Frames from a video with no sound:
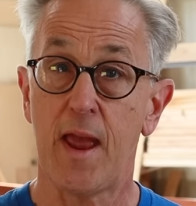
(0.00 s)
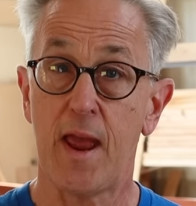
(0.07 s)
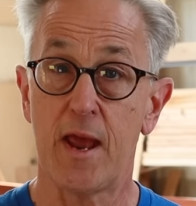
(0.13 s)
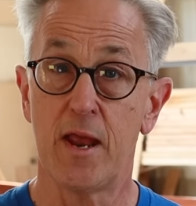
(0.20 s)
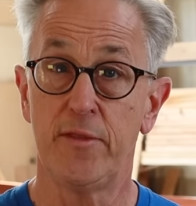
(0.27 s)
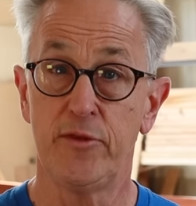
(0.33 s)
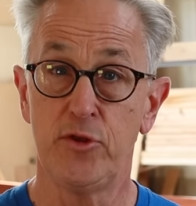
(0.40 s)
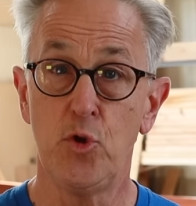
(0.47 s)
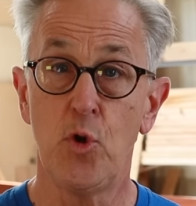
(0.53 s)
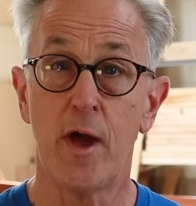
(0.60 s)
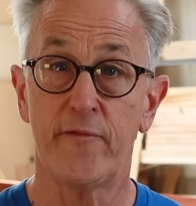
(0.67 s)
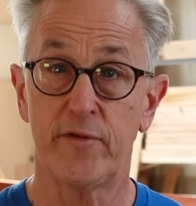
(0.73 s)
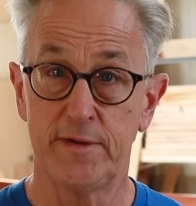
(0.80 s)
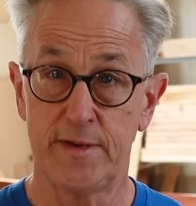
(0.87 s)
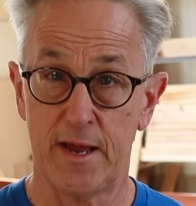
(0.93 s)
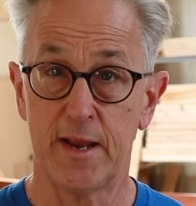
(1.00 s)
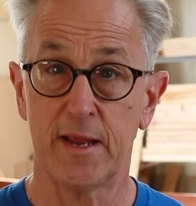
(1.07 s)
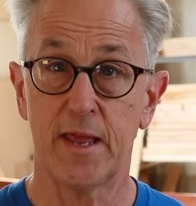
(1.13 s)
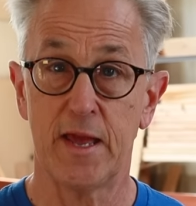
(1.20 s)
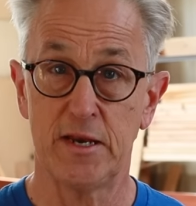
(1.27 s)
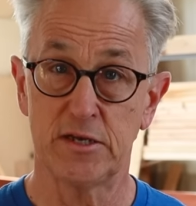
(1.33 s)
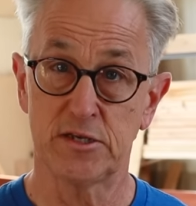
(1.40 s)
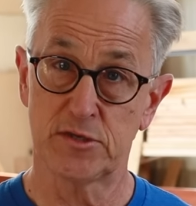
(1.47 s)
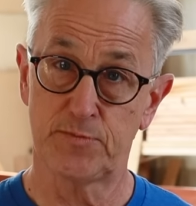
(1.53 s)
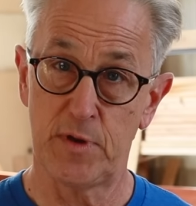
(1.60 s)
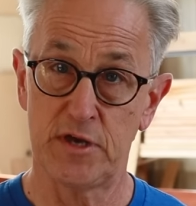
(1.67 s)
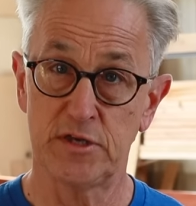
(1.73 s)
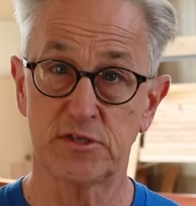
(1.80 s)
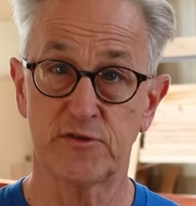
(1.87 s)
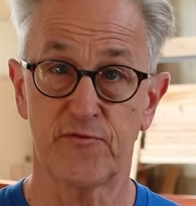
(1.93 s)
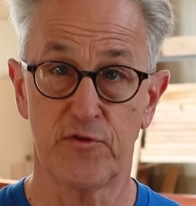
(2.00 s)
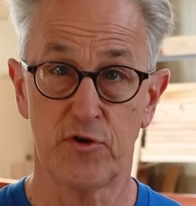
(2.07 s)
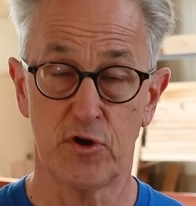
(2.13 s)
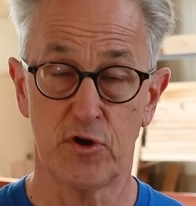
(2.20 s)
And you have a dedicated space for